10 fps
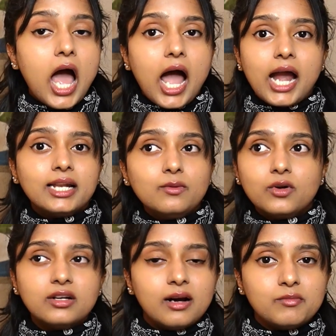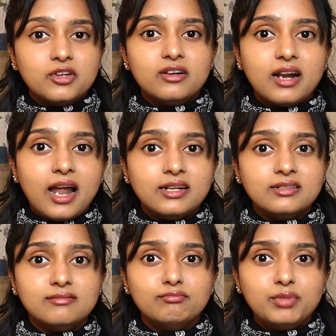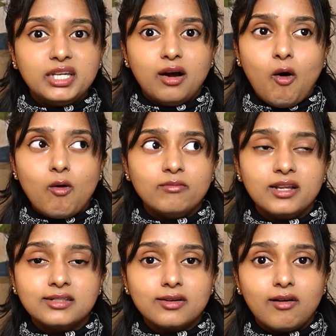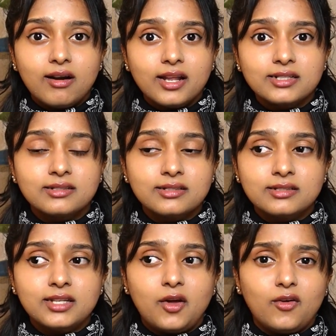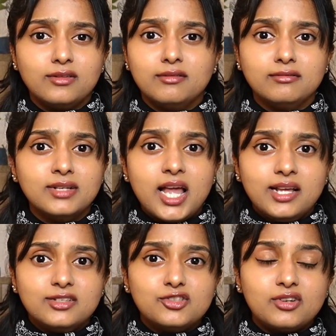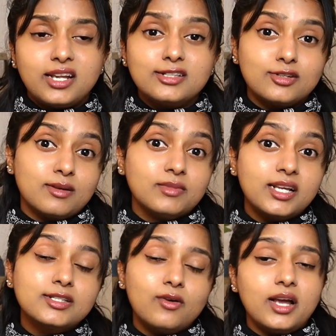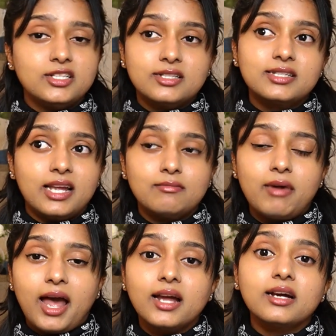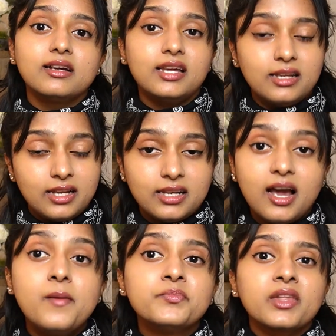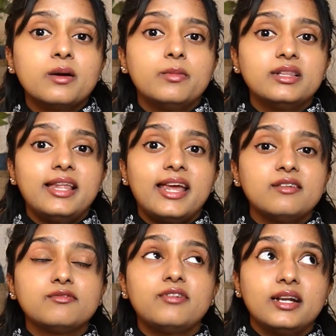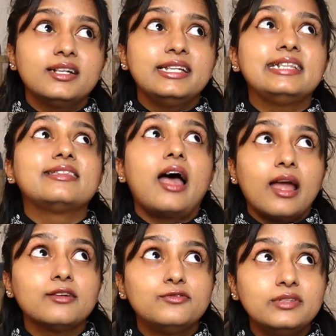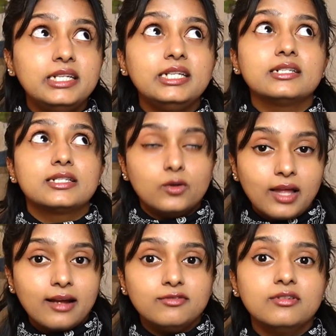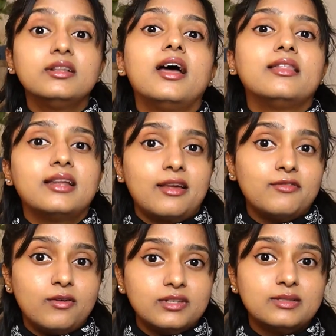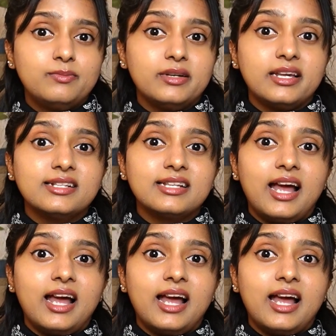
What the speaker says: I didn't want to come here and be a homeless or like stay on the streets or something. So I just stayed back in India. But then finally, thankfully, so thankful that I found this place.